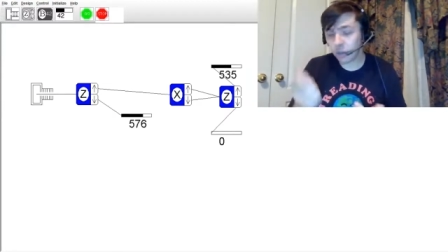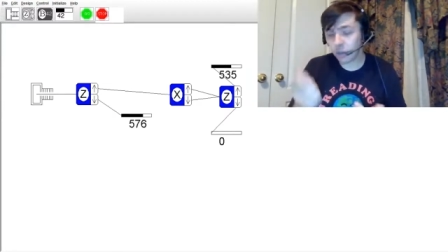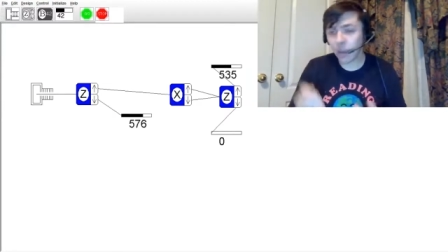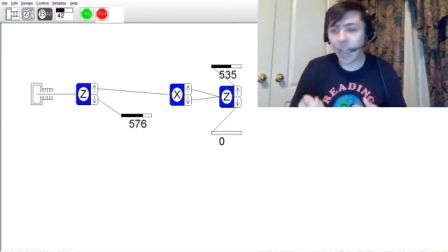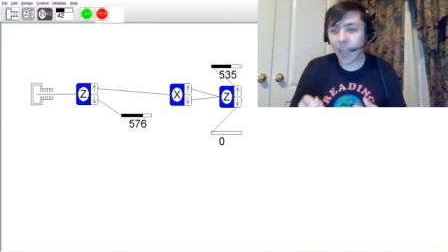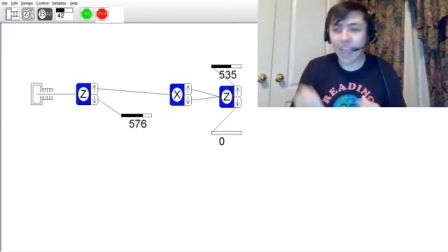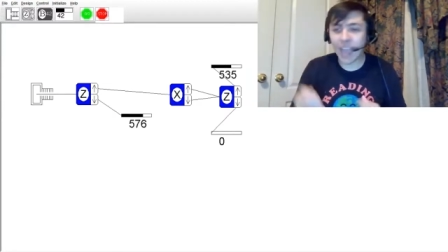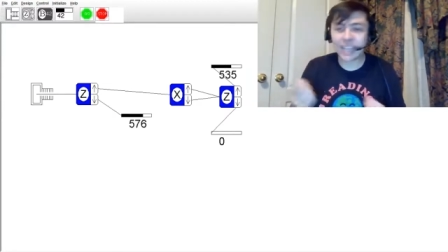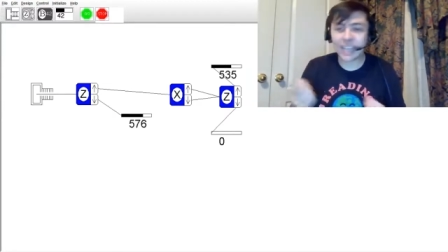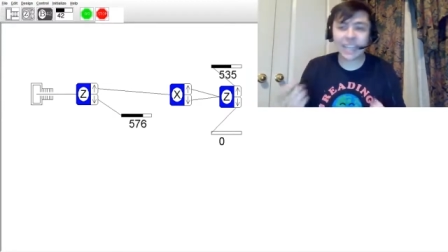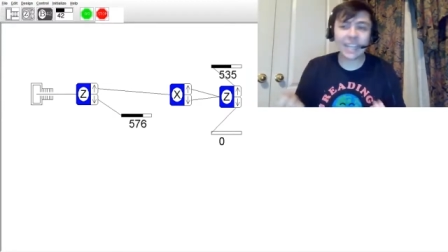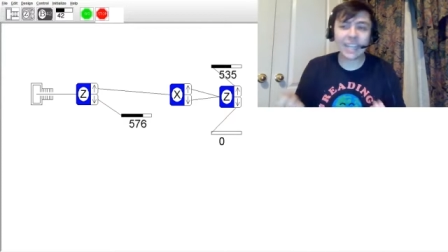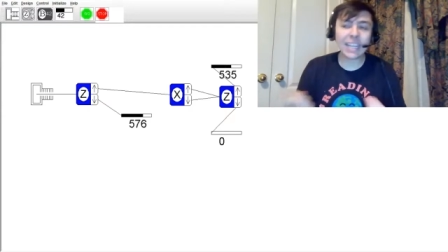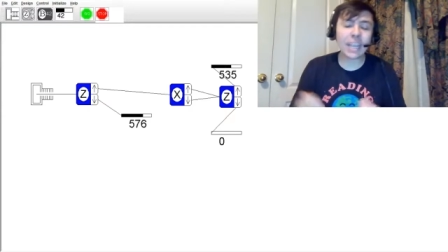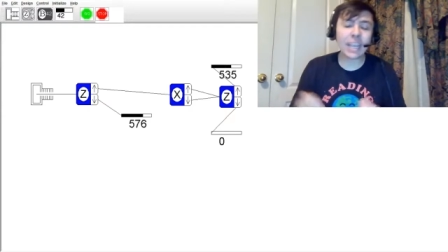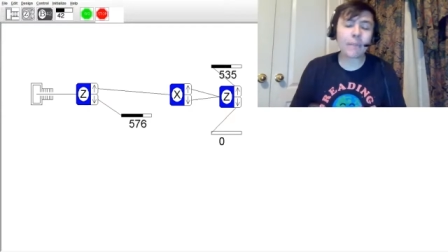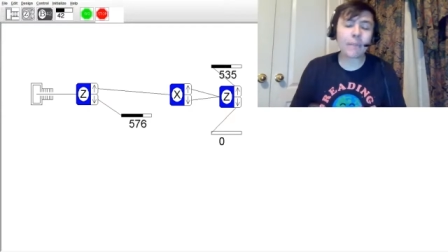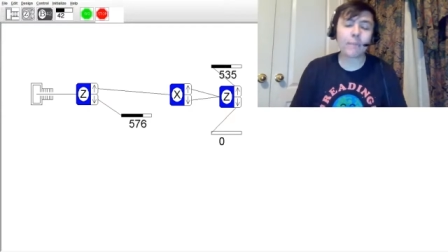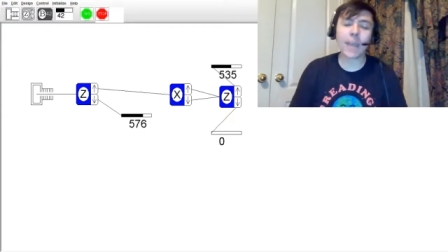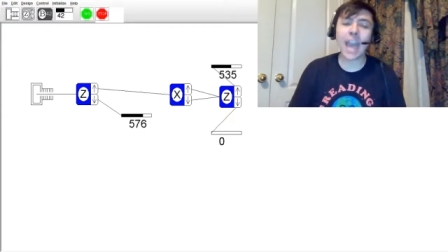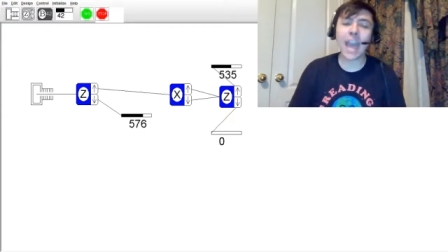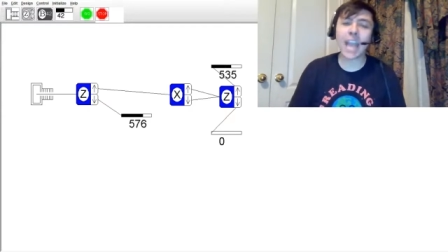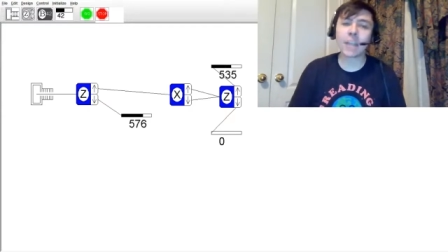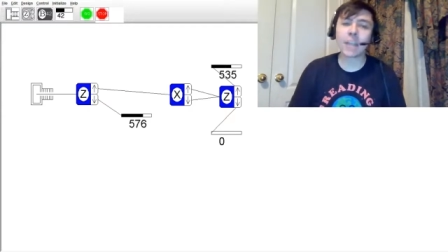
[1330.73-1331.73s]
I didn't get
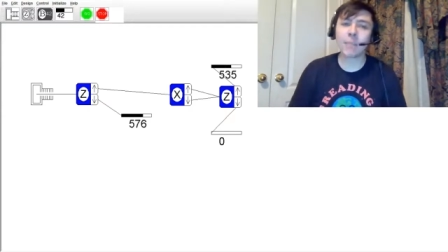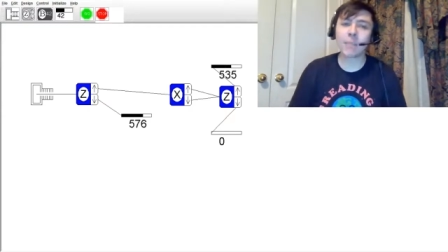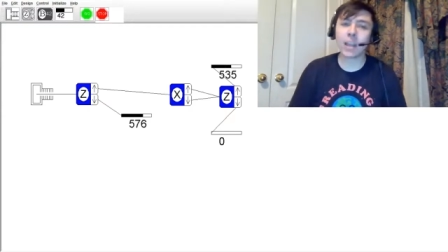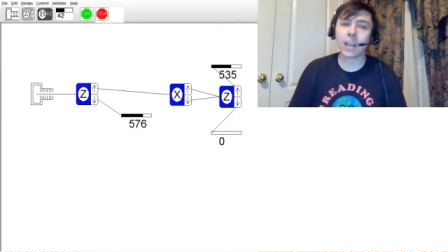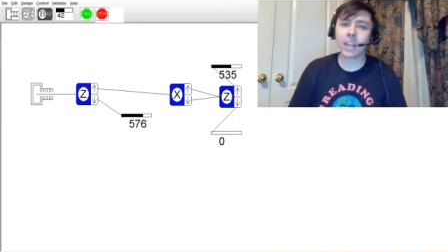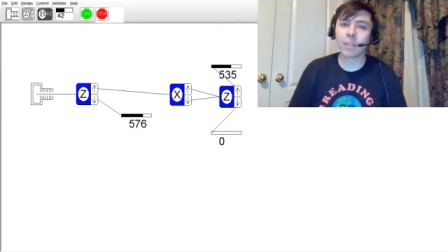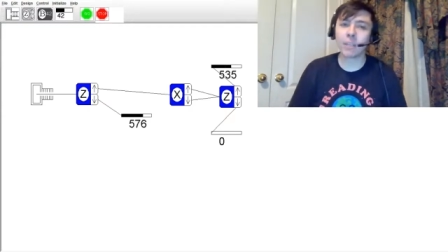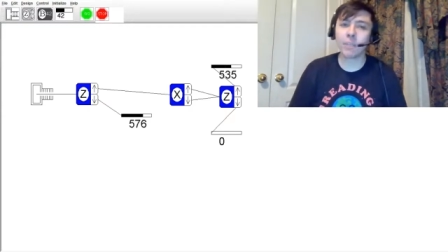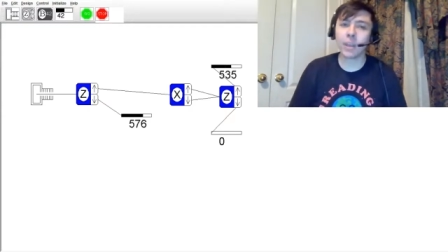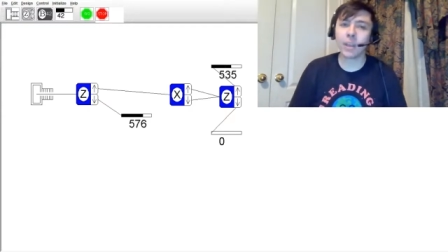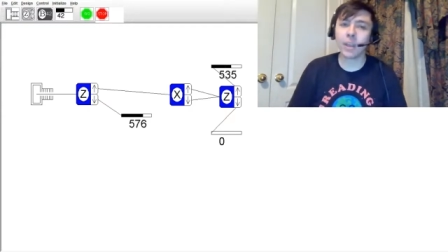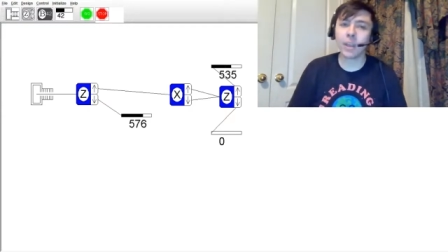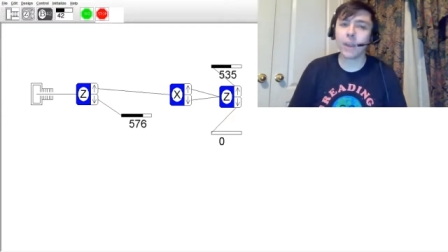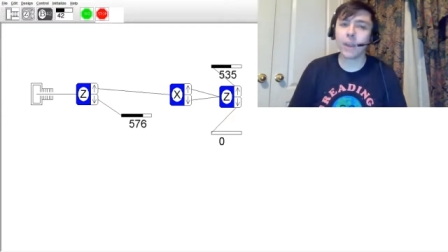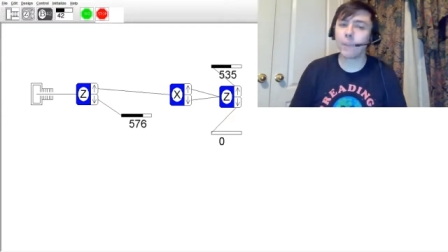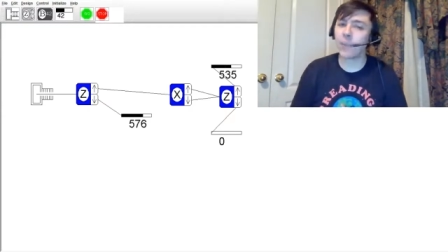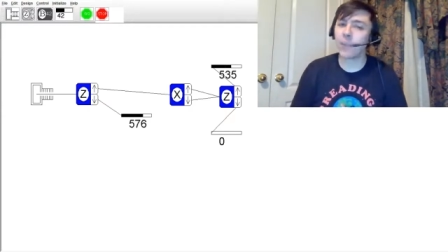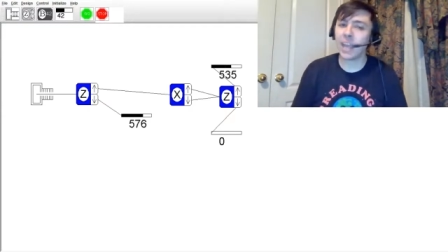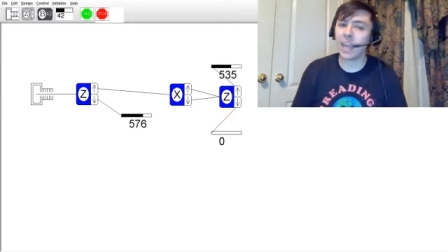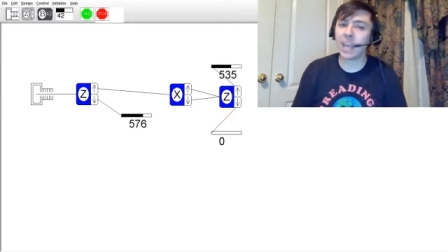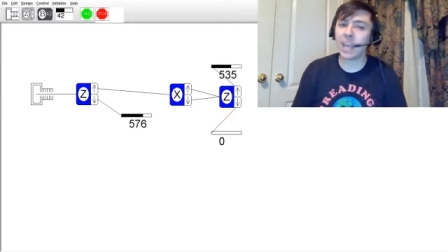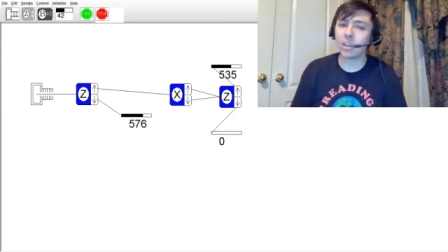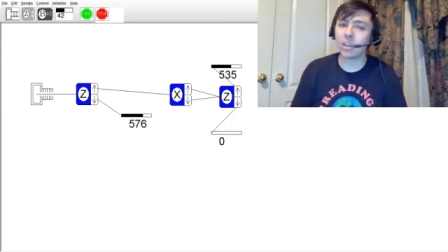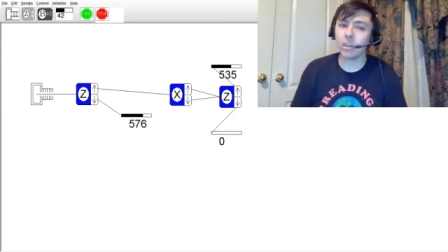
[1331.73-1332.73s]
back my spin up that
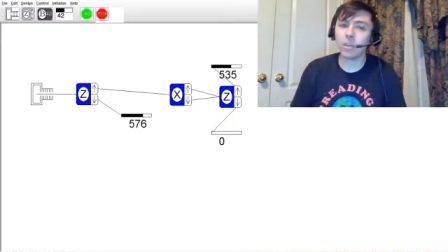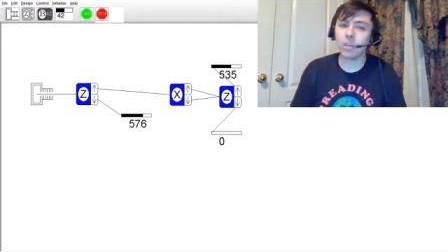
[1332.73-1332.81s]
I knew.